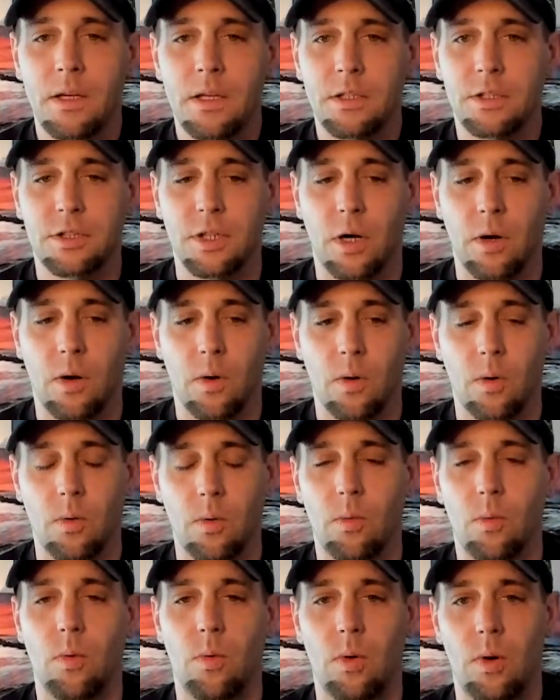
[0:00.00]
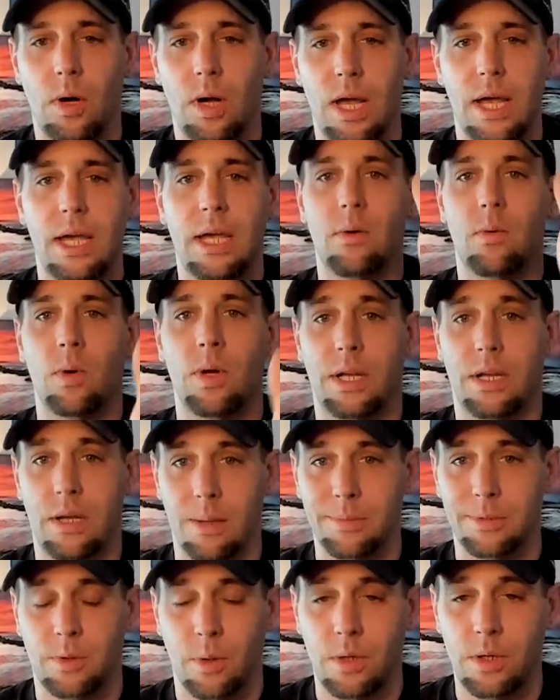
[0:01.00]
So when it
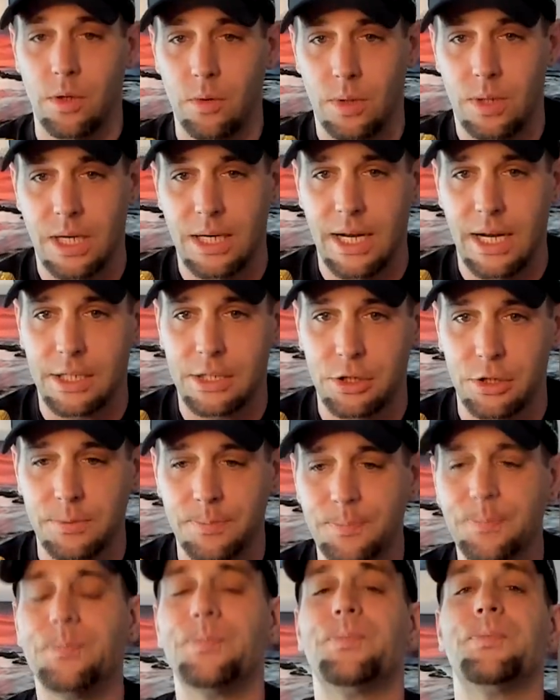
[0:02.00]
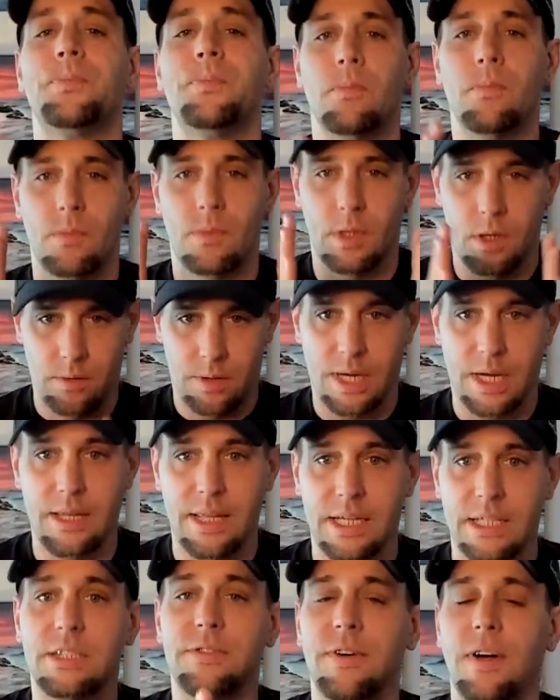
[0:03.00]
comes to a new connection, okay,
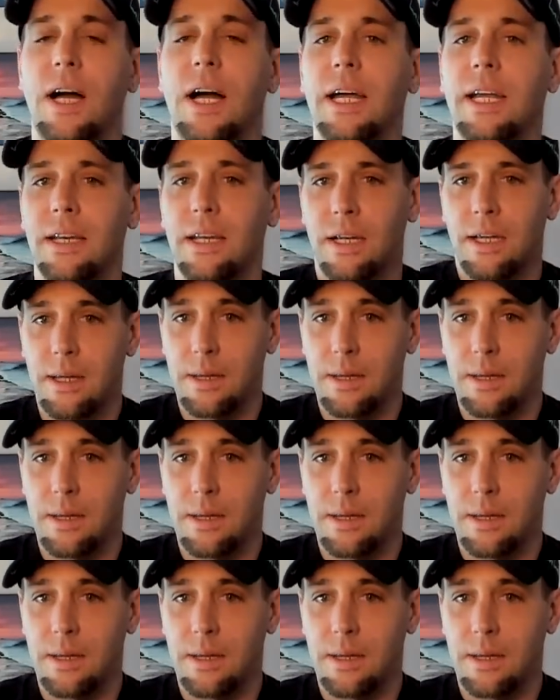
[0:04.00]
that's fine.